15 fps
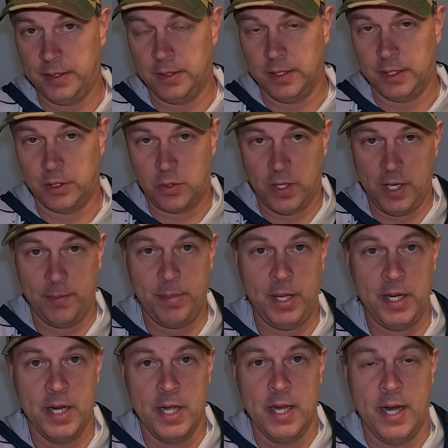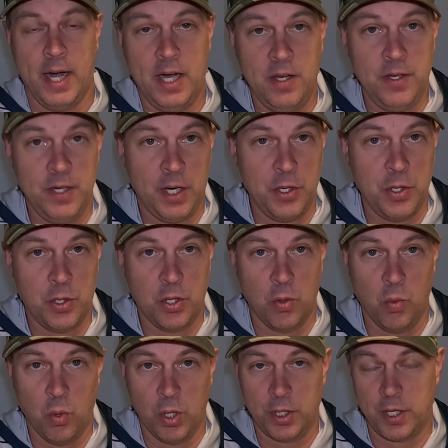a, a crankbait, anything that you could
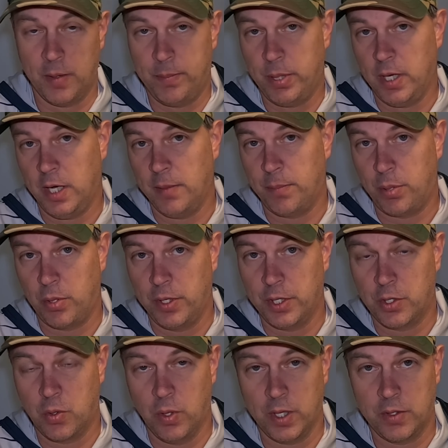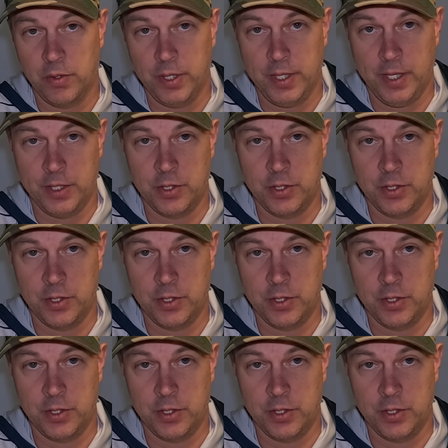work upon pretty quickly,